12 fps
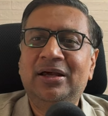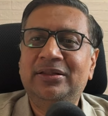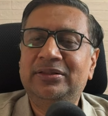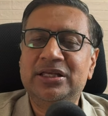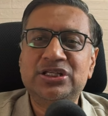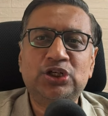
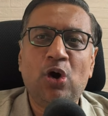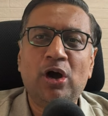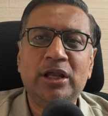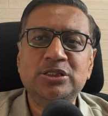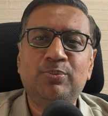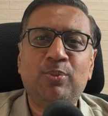the stock
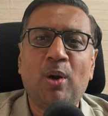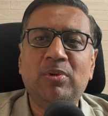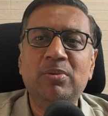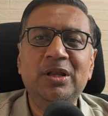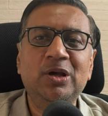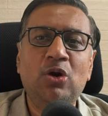is
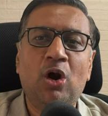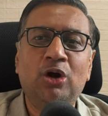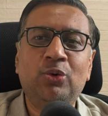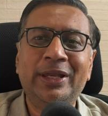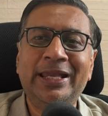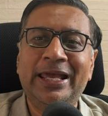probably not
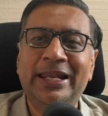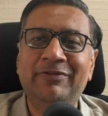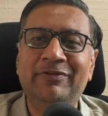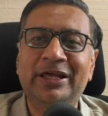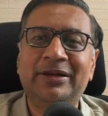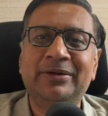going
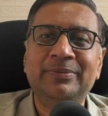anywhere.